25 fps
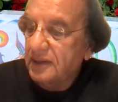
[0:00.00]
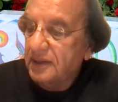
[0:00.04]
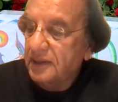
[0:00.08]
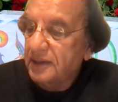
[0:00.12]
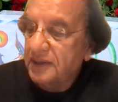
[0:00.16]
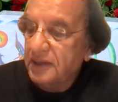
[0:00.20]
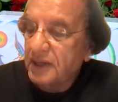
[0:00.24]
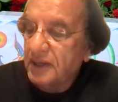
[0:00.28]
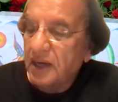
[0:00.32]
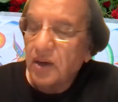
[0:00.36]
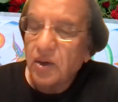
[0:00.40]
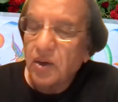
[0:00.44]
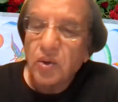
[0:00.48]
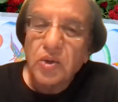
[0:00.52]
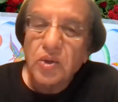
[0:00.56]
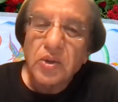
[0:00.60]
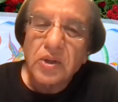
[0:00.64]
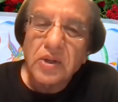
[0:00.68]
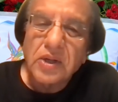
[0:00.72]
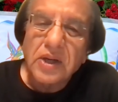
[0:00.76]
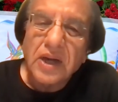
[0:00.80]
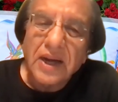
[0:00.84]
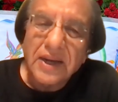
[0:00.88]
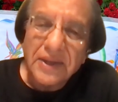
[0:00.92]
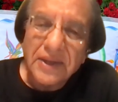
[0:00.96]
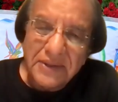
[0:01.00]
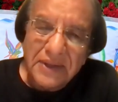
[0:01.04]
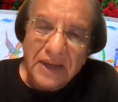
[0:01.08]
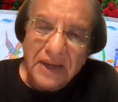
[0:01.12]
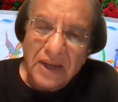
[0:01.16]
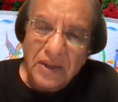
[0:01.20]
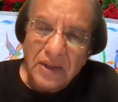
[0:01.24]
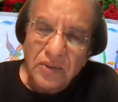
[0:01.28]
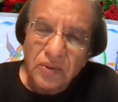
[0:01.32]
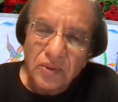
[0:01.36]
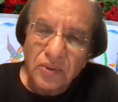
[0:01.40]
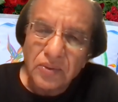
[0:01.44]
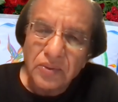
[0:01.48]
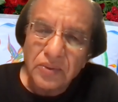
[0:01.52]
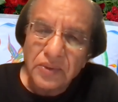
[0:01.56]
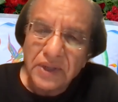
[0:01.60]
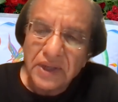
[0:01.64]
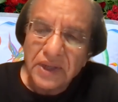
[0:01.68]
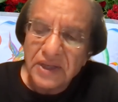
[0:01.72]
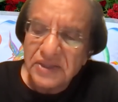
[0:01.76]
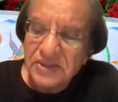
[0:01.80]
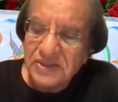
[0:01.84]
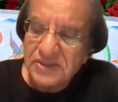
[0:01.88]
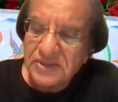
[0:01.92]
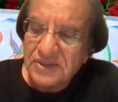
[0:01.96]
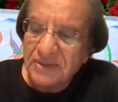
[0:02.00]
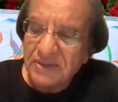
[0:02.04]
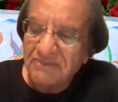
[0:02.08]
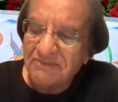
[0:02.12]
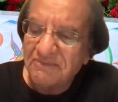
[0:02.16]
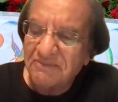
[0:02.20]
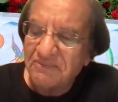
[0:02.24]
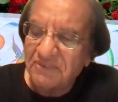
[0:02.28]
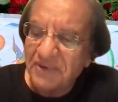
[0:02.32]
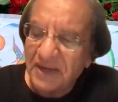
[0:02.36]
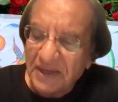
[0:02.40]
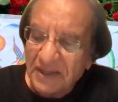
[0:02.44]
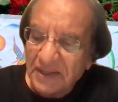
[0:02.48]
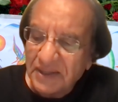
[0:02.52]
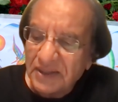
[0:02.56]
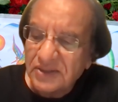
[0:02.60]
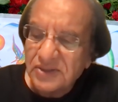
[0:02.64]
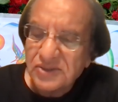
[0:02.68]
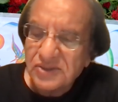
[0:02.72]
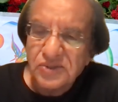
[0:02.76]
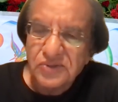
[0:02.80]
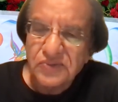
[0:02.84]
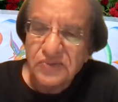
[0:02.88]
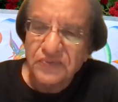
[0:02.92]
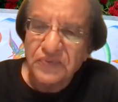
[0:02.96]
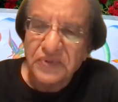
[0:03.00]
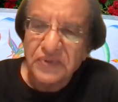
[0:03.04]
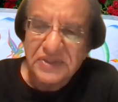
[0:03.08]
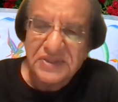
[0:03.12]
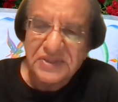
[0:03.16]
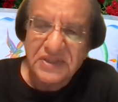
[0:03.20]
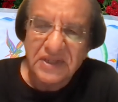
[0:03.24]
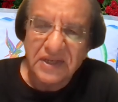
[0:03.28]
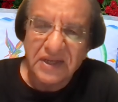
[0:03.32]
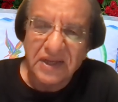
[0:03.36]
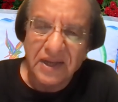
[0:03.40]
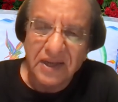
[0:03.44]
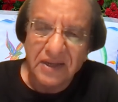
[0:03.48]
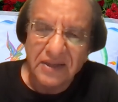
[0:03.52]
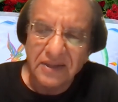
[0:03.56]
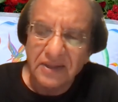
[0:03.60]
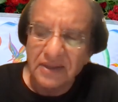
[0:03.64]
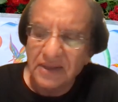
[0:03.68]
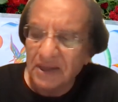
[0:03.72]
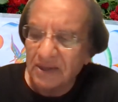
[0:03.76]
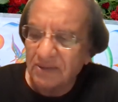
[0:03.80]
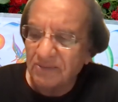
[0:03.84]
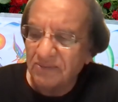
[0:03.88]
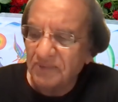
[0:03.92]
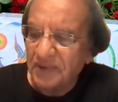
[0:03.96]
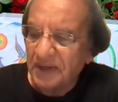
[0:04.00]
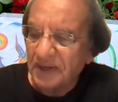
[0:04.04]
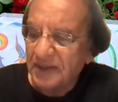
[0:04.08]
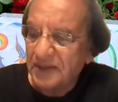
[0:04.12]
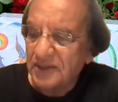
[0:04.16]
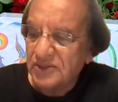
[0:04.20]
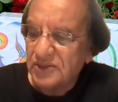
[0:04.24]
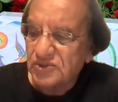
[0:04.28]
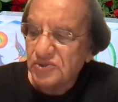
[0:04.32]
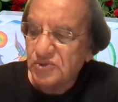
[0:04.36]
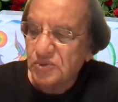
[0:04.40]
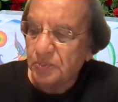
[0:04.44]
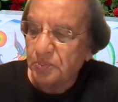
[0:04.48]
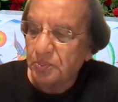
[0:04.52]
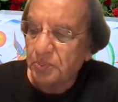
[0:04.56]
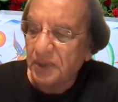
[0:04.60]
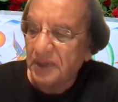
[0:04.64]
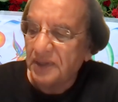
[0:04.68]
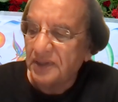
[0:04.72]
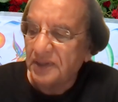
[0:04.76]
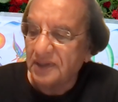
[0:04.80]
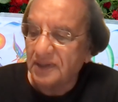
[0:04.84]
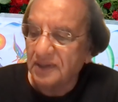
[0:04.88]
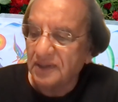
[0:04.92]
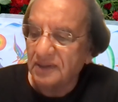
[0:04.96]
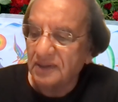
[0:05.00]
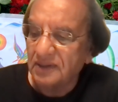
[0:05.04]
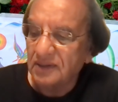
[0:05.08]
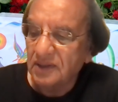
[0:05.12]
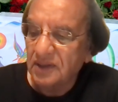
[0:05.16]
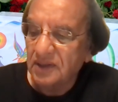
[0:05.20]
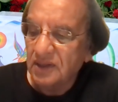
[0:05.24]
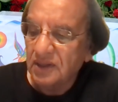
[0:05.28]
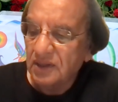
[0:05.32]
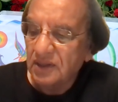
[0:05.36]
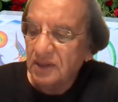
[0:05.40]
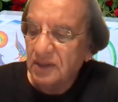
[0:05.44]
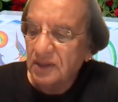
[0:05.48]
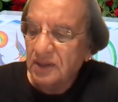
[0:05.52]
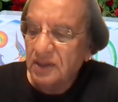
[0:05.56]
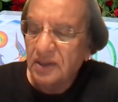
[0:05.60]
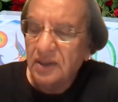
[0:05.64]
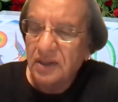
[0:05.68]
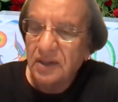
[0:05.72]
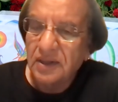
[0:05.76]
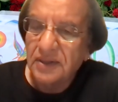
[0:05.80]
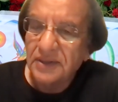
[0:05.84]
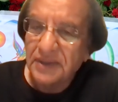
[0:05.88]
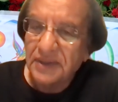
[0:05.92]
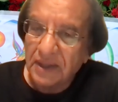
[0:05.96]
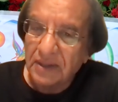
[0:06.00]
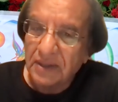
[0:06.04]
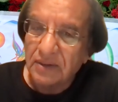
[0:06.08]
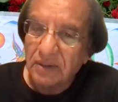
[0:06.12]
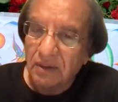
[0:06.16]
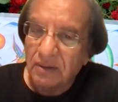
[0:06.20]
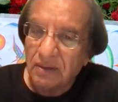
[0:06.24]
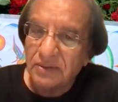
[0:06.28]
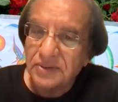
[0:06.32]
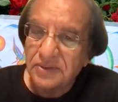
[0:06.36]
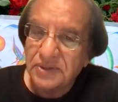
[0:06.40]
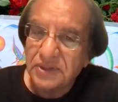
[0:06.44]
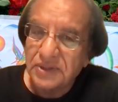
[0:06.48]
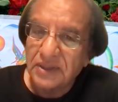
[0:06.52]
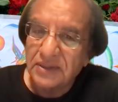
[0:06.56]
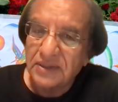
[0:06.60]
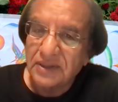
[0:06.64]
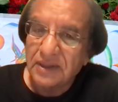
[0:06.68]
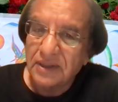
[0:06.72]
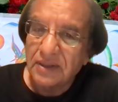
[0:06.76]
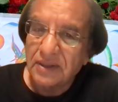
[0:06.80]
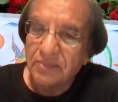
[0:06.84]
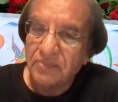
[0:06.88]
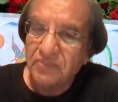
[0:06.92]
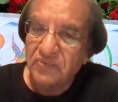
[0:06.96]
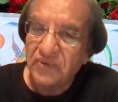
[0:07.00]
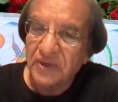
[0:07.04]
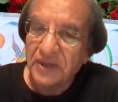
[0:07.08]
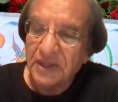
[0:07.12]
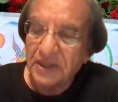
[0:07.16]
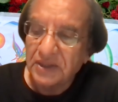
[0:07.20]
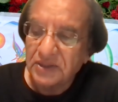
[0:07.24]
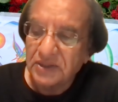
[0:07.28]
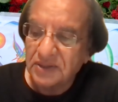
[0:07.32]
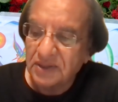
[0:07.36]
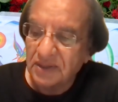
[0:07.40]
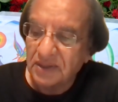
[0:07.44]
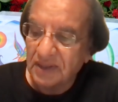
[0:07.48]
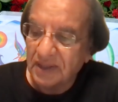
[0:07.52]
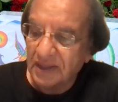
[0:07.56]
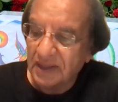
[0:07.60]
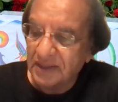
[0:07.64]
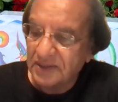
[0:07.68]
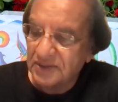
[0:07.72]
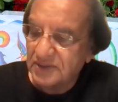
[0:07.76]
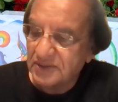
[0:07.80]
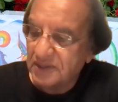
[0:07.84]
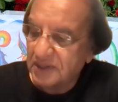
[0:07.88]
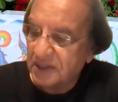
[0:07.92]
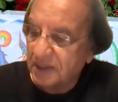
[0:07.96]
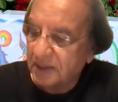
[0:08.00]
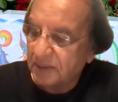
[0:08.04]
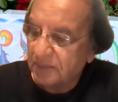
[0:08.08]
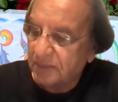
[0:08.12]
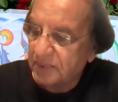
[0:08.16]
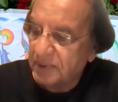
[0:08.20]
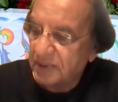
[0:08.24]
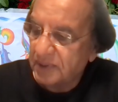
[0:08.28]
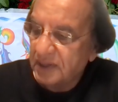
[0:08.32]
Now, Cardano is a very sophisticated and very superior technology in the financial landscape.